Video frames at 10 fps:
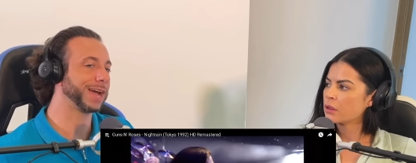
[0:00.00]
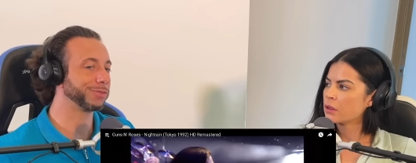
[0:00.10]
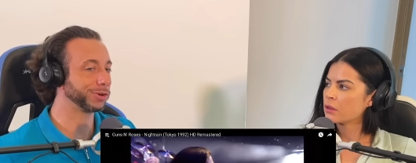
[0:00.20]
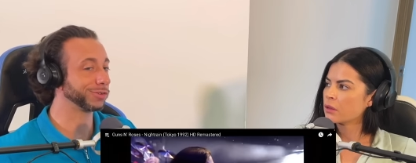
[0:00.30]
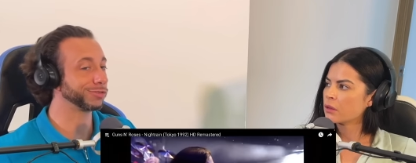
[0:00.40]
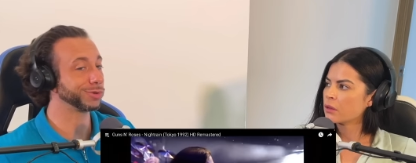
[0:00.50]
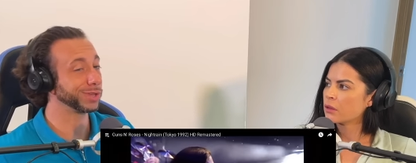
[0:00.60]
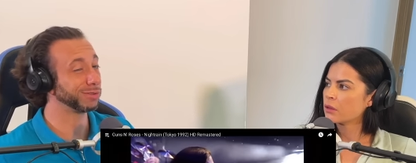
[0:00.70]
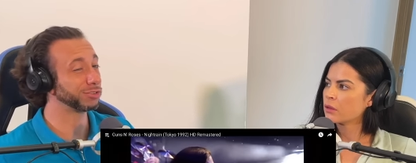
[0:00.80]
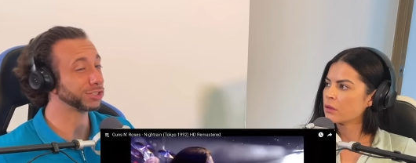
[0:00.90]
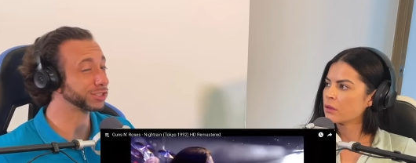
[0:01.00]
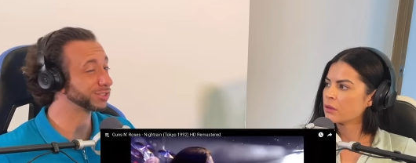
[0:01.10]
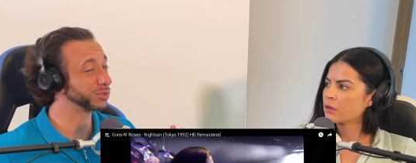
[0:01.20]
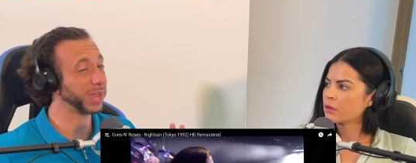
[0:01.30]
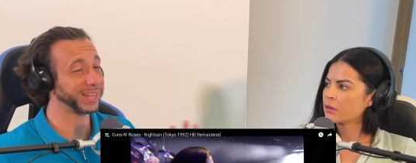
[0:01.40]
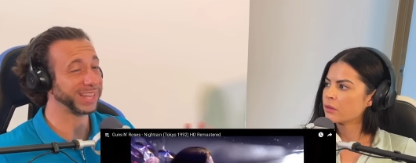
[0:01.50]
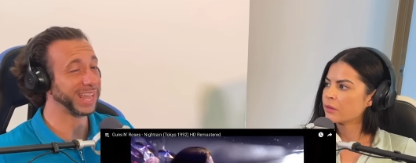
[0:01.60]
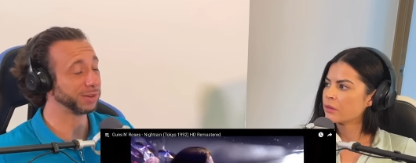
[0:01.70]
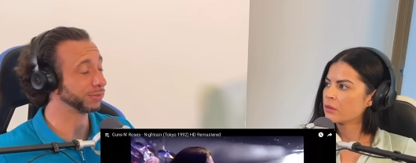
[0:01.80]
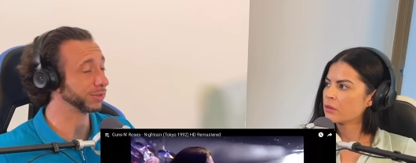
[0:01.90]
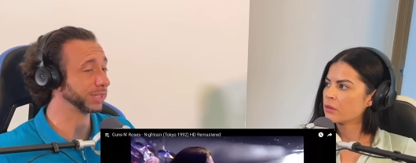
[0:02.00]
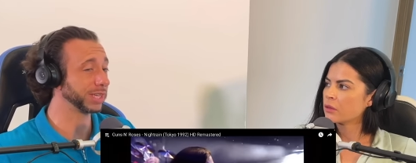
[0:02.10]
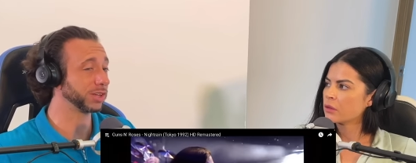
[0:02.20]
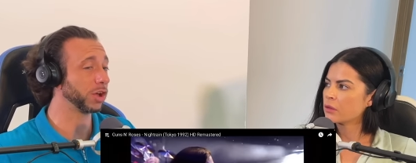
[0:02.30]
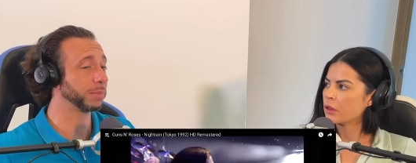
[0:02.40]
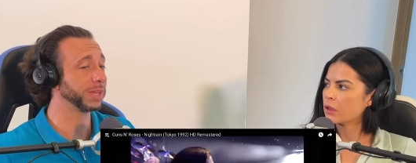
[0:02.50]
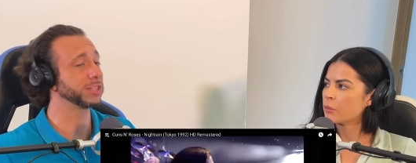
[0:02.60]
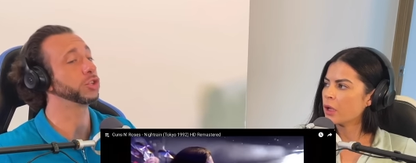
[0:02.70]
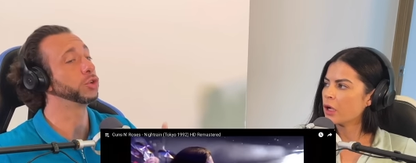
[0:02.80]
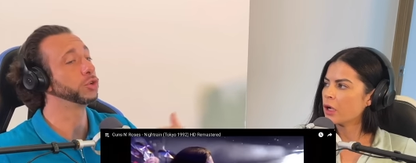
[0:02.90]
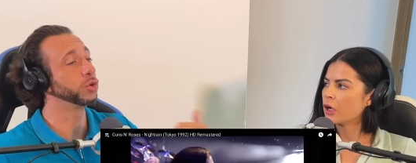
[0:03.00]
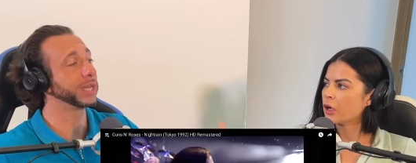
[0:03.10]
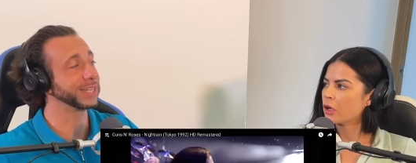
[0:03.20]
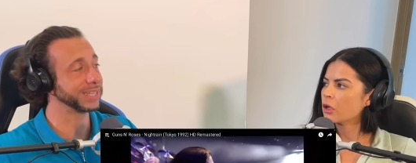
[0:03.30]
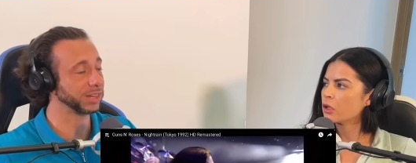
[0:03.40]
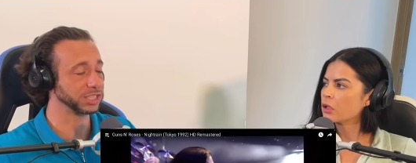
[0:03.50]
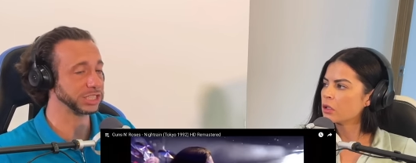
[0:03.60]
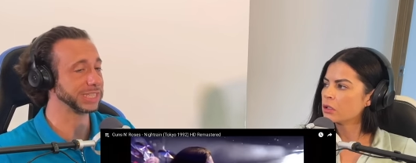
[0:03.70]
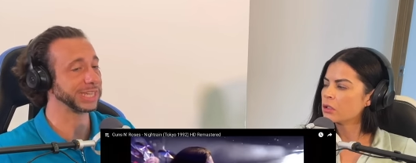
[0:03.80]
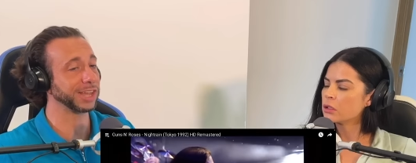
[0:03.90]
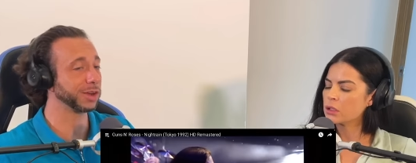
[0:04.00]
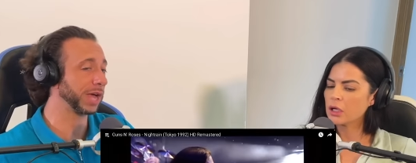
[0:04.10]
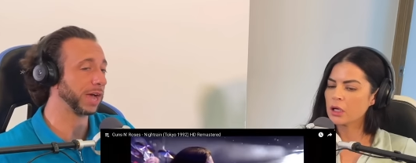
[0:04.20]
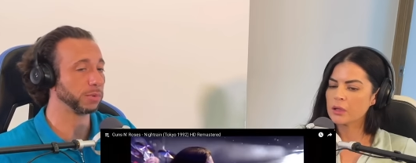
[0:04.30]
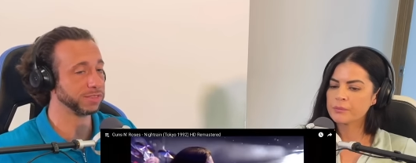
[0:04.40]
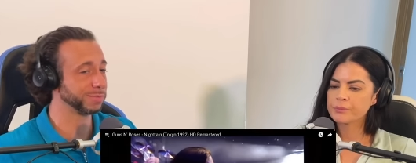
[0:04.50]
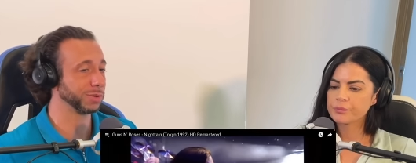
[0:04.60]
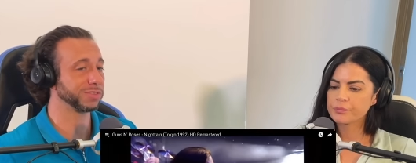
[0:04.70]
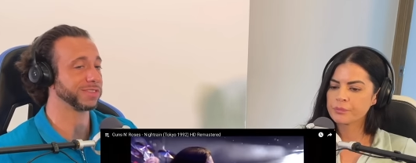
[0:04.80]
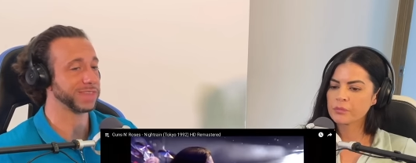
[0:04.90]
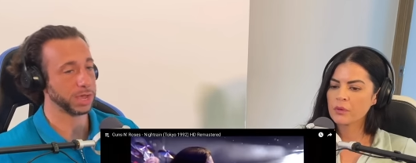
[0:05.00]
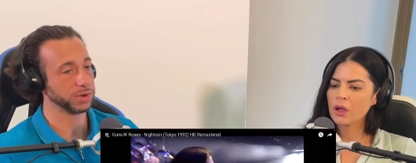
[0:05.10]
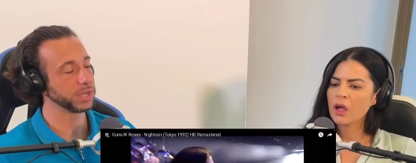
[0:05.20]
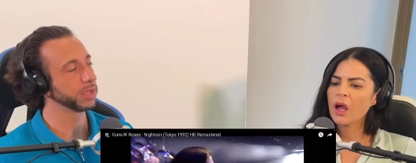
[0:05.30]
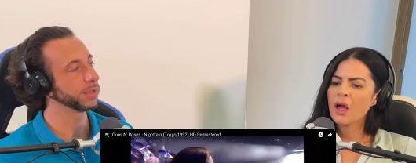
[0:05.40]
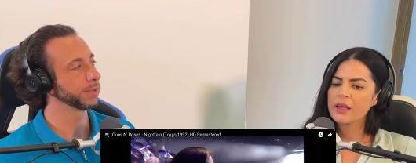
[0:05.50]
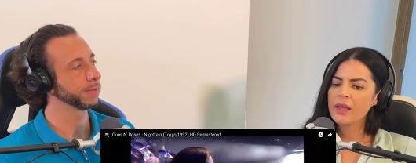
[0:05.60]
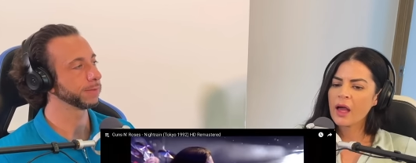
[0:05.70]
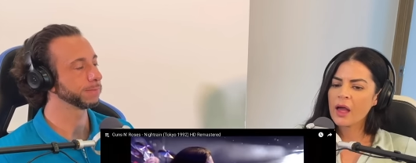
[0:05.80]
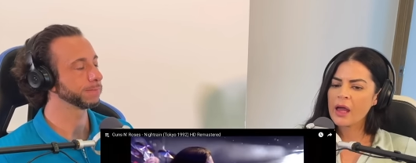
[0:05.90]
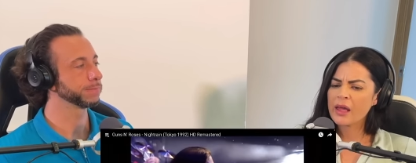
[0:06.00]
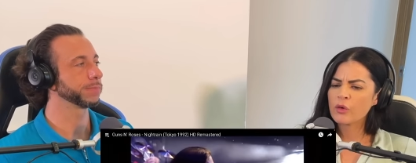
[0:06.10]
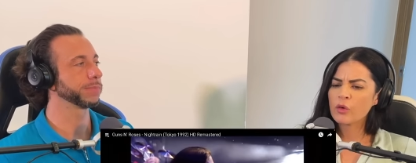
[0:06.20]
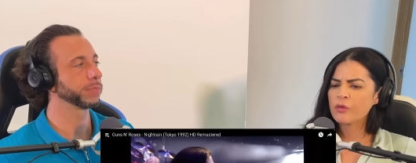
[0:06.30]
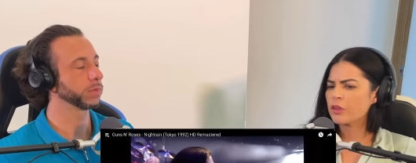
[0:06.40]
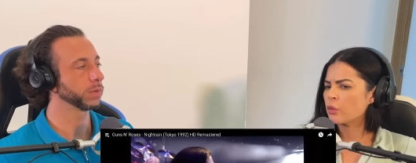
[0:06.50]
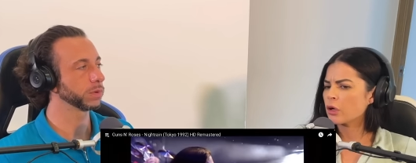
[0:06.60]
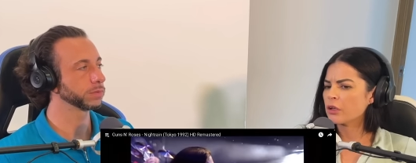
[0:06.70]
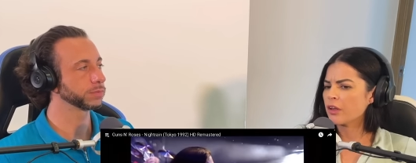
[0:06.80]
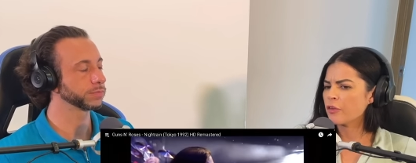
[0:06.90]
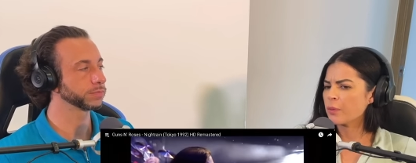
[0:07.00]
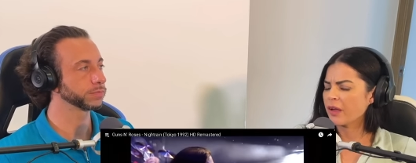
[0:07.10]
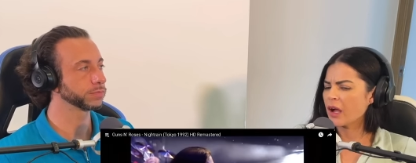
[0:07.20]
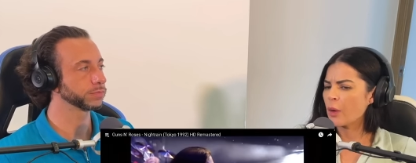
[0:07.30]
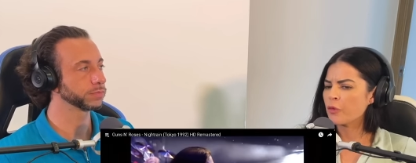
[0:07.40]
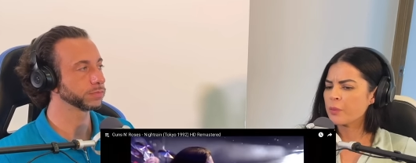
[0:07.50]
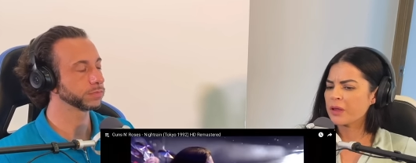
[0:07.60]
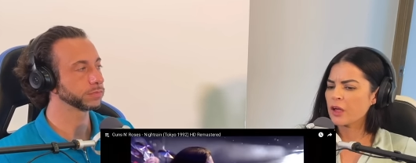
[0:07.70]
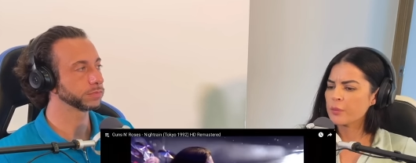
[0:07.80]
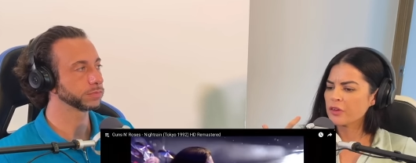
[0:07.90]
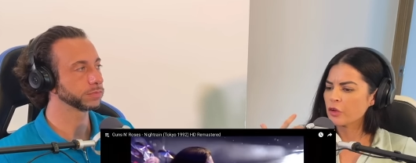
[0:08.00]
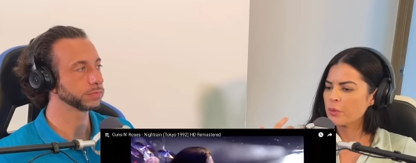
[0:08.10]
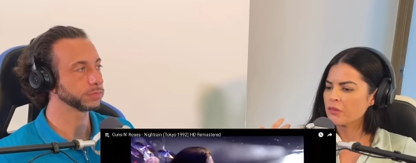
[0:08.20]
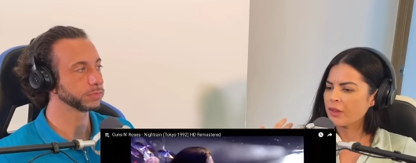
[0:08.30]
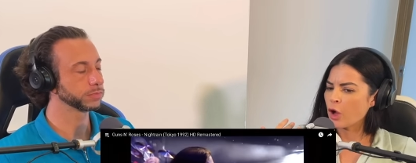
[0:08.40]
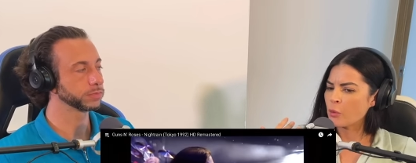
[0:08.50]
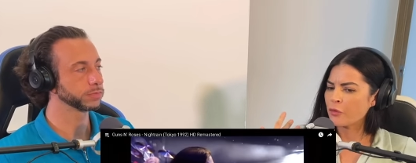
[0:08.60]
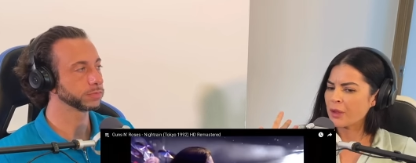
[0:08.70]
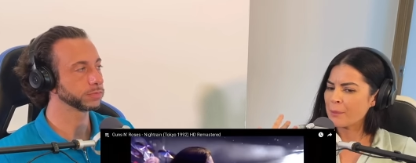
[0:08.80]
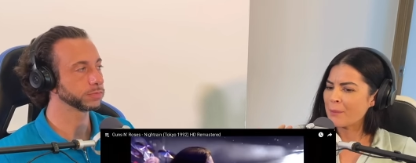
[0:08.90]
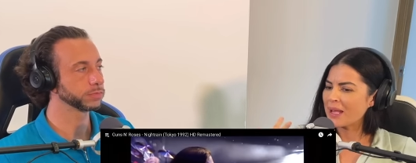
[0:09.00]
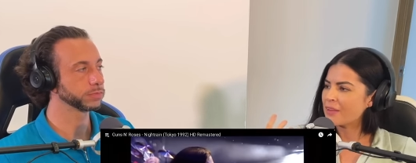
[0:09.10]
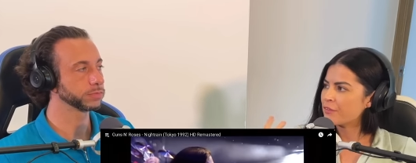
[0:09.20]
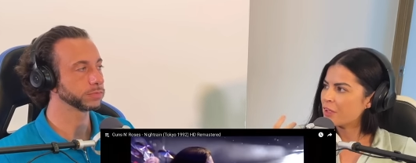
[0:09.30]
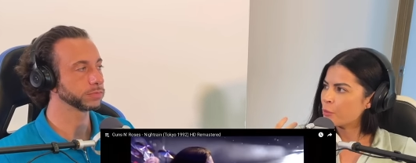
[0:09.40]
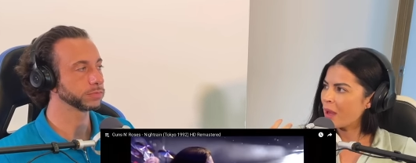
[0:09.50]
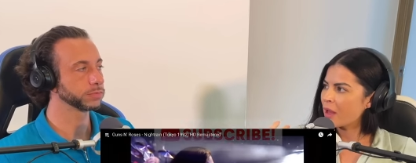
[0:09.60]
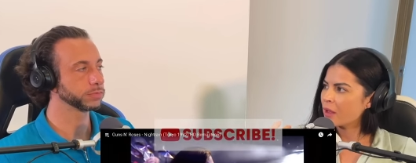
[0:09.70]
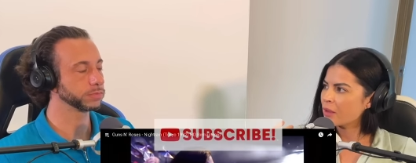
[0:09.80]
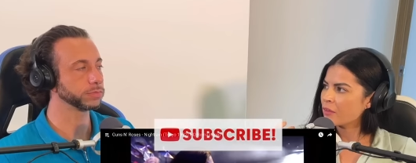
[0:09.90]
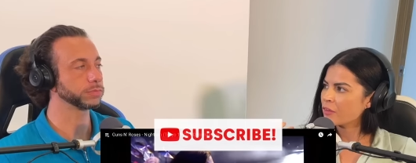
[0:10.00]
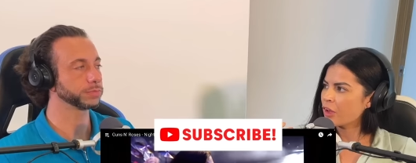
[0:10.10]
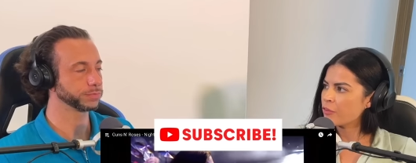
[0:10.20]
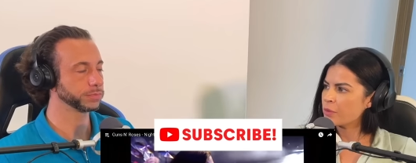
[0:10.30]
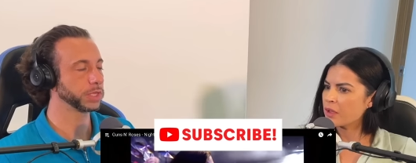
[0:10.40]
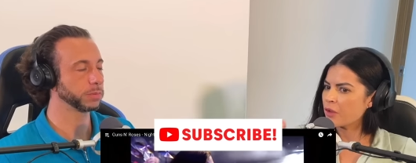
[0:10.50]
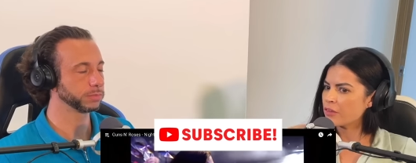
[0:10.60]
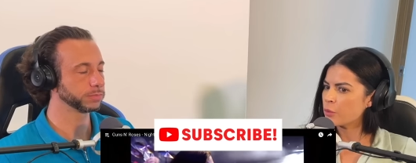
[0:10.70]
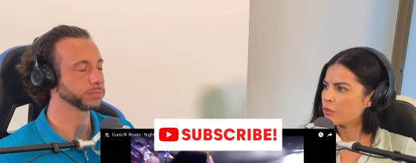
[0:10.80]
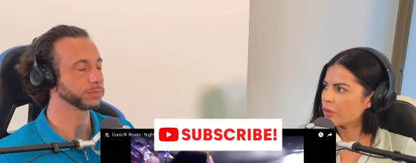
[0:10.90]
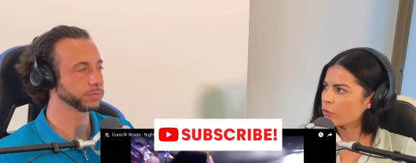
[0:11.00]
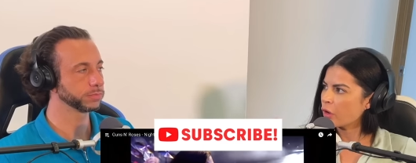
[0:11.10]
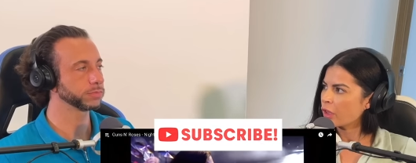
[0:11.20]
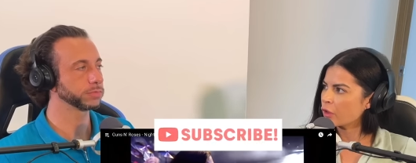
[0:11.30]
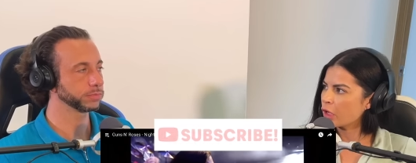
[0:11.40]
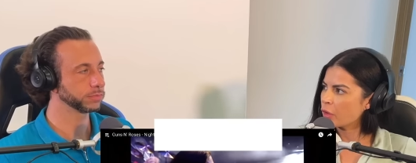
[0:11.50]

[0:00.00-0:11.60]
Speaker 1: I haven't heard the studio version, so I can't really comment too intelligently on yeah. how it's supposed to sound.
Speaker 2: Yeah, and I don't know if you heard this, but like I was picking up a little bit of like almost like mic feedback and mm-hmm. stuff because he was like running